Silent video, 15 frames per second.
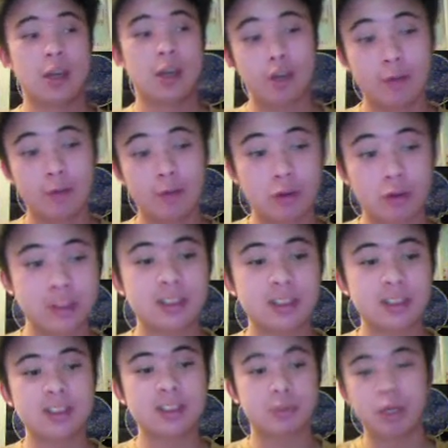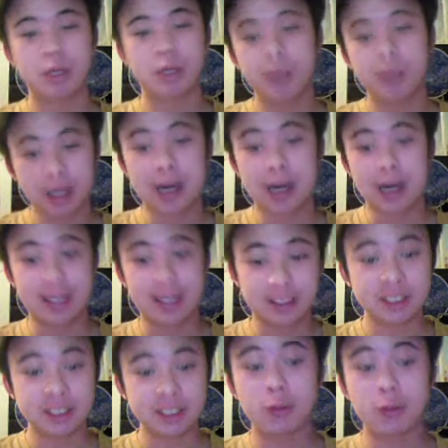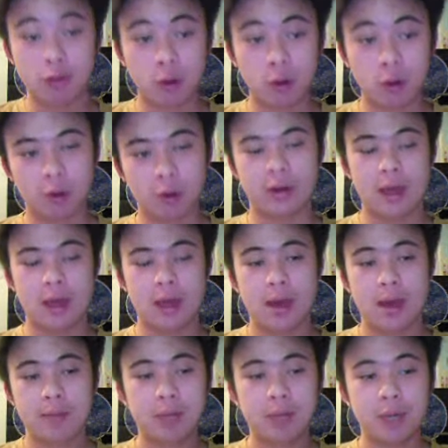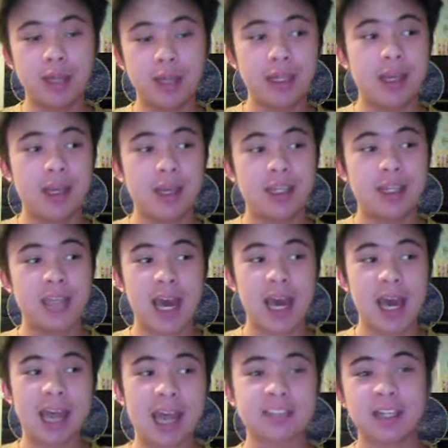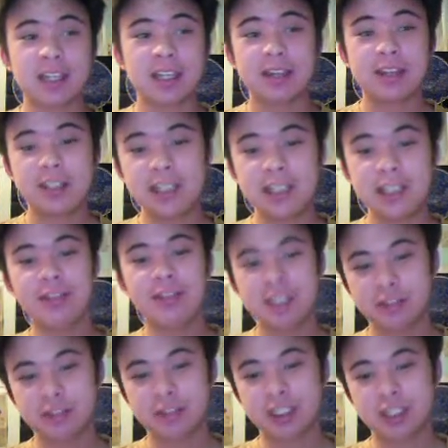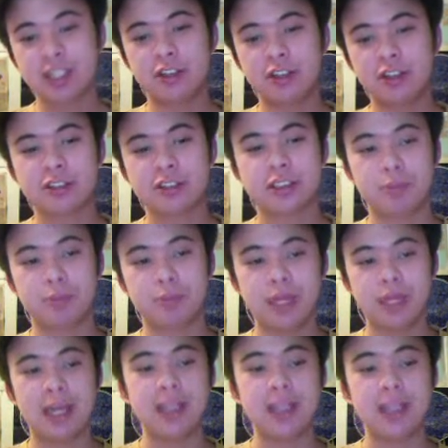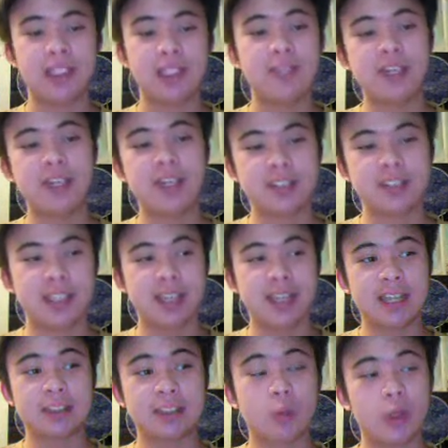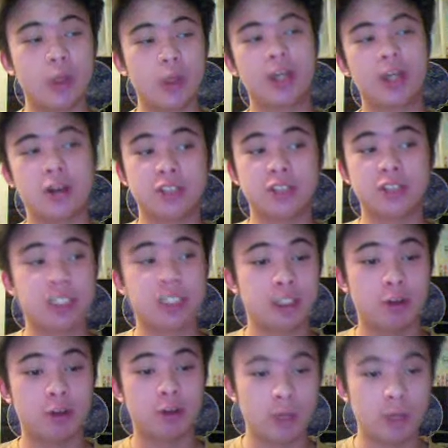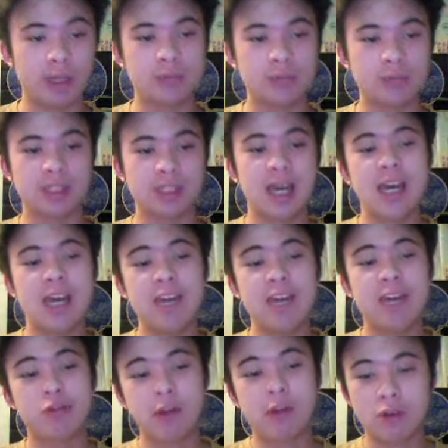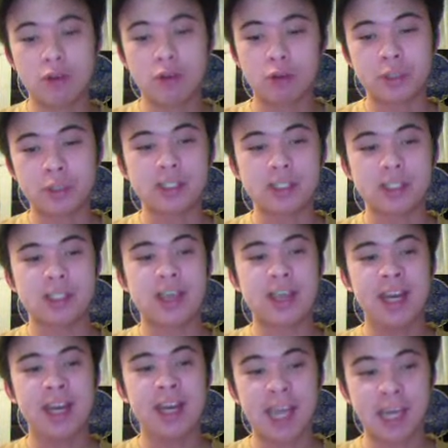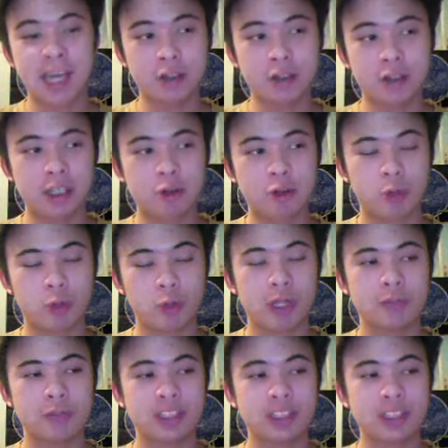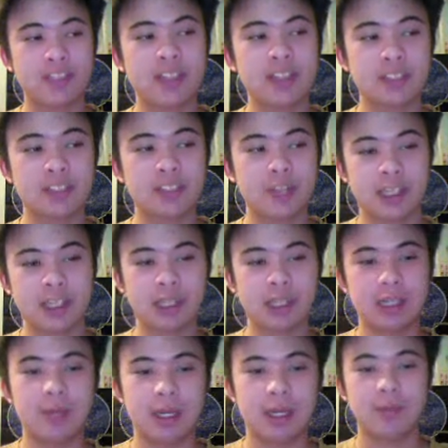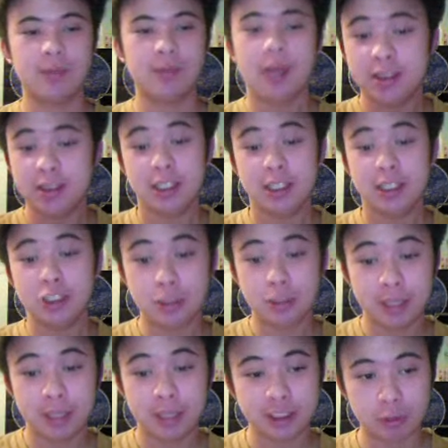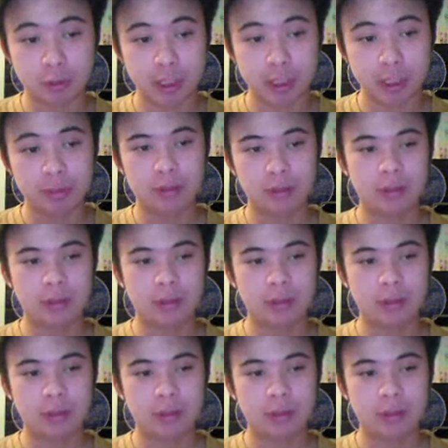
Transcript: Trevor Ariza is a pretty big guy. He's a small forward, but he has the defensive skills to play defense against point guards like Deron Williams. If Trevor Ariza can handle Deron Williams defensively and limit him, this should be a sweep.